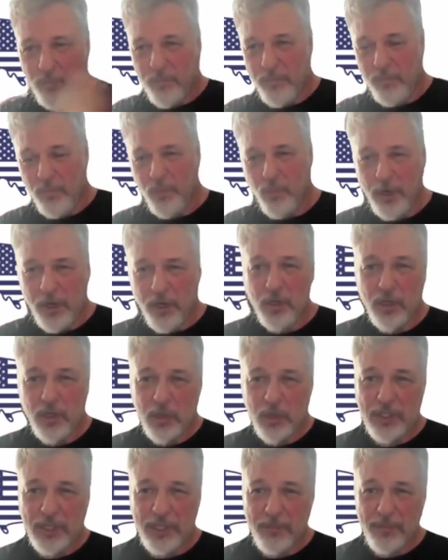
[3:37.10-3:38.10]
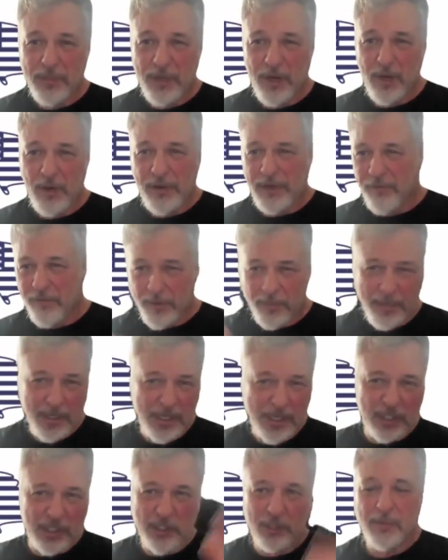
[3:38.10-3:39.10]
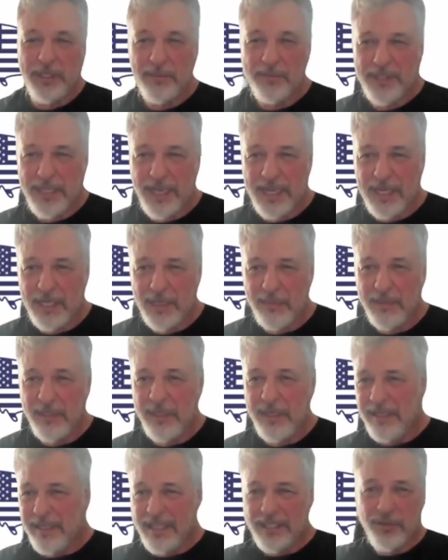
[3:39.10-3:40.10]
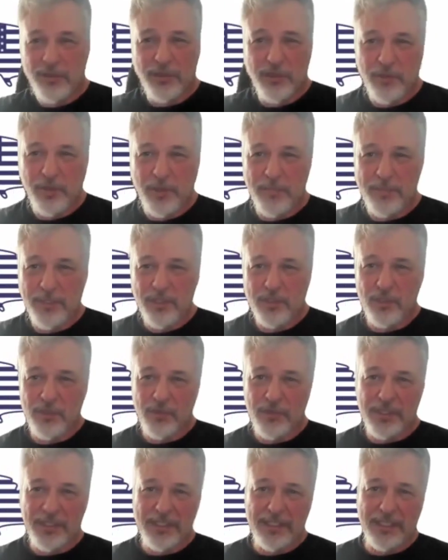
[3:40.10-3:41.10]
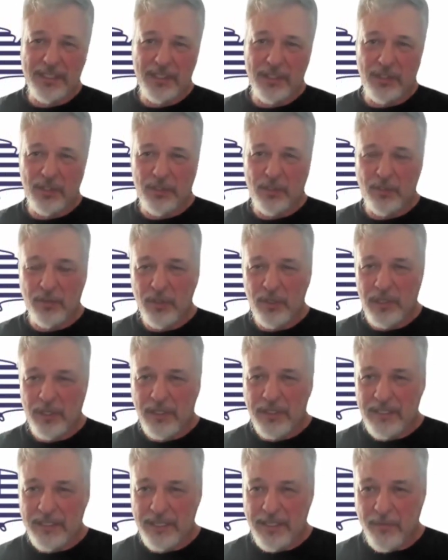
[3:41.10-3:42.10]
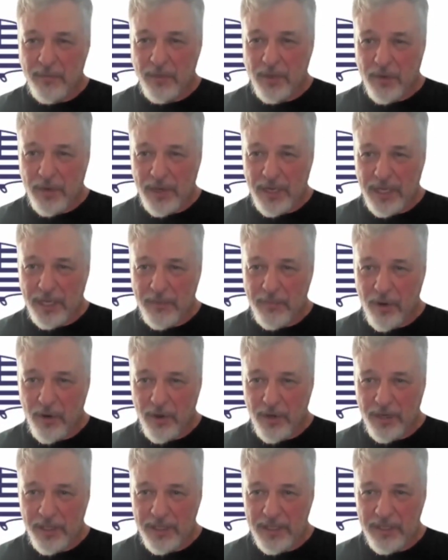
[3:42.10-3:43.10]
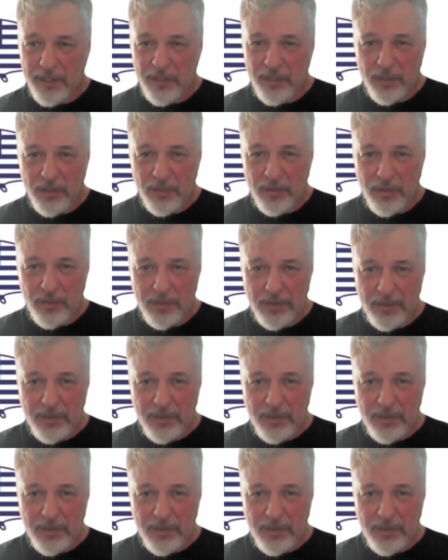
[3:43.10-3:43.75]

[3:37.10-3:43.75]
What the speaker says: weirdos up there and everybody screams at them. That's what Trump has turned this into, the Democratic Party into.